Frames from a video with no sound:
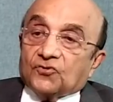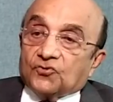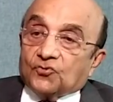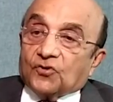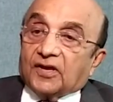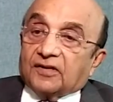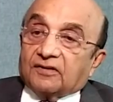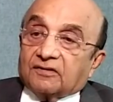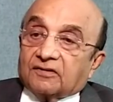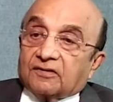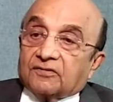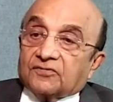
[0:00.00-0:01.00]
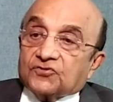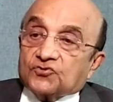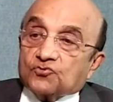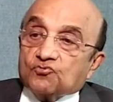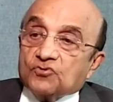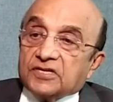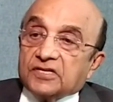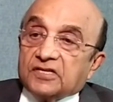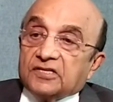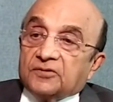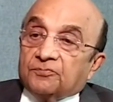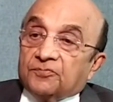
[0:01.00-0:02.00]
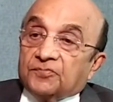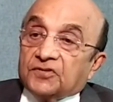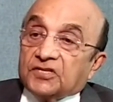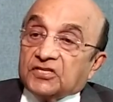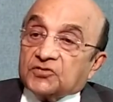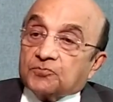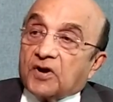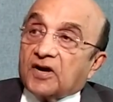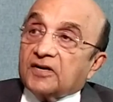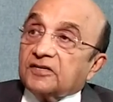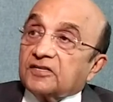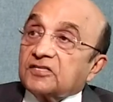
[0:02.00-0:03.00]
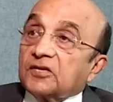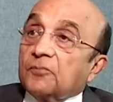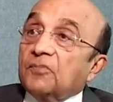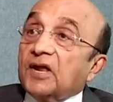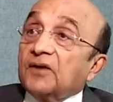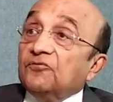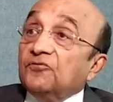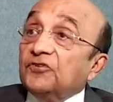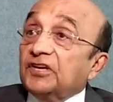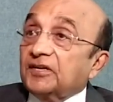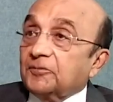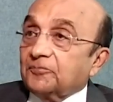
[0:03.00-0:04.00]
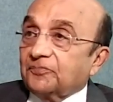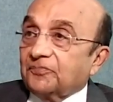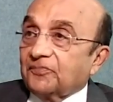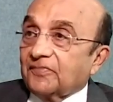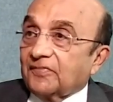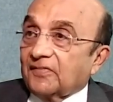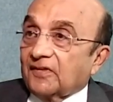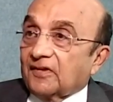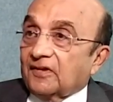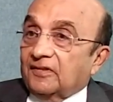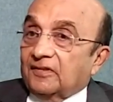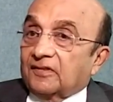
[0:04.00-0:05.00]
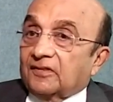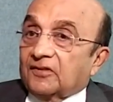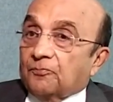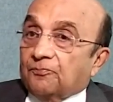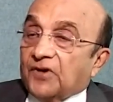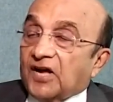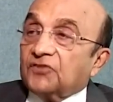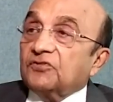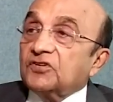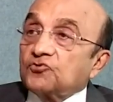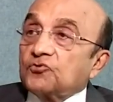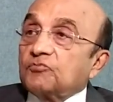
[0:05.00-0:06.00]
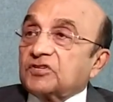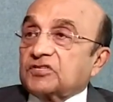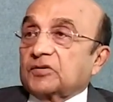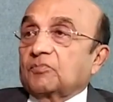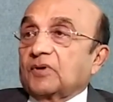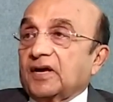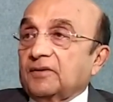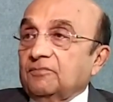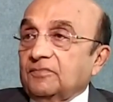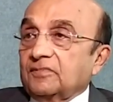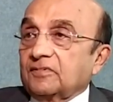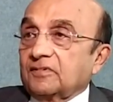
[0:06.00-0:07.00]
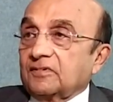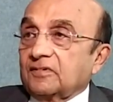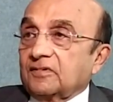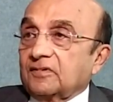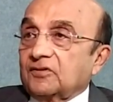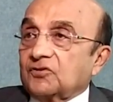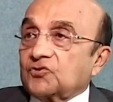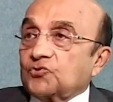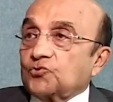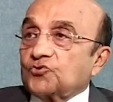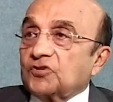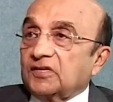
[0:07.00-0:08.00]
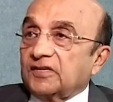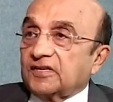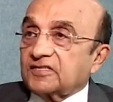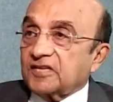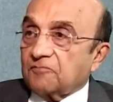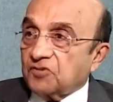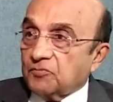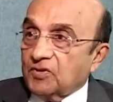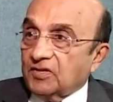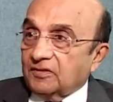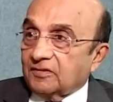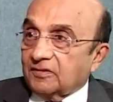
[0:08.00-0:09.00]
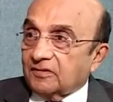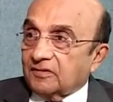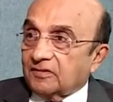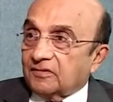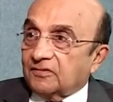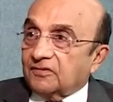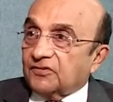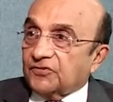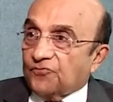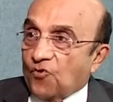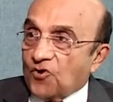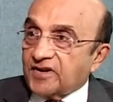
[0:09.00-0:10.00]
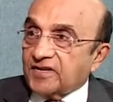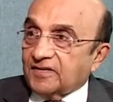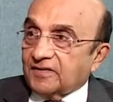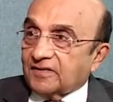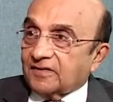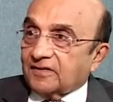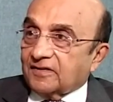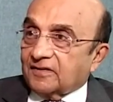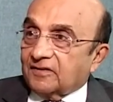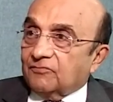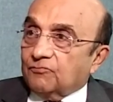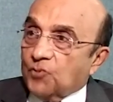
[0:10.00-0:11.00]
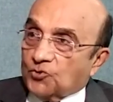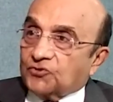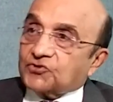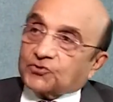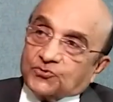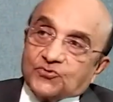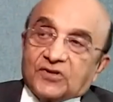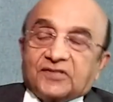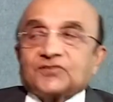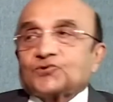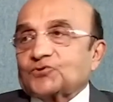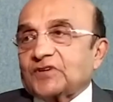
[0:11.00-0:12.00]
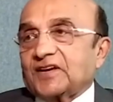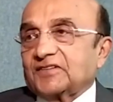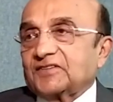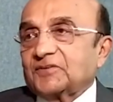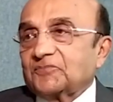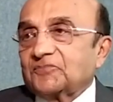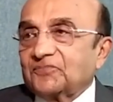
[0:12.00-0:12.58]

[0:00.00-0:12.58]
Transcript: you get truly inspired in a sublime way. The pathway should be sublime, socially acceptable, rewarding, both to you and the society.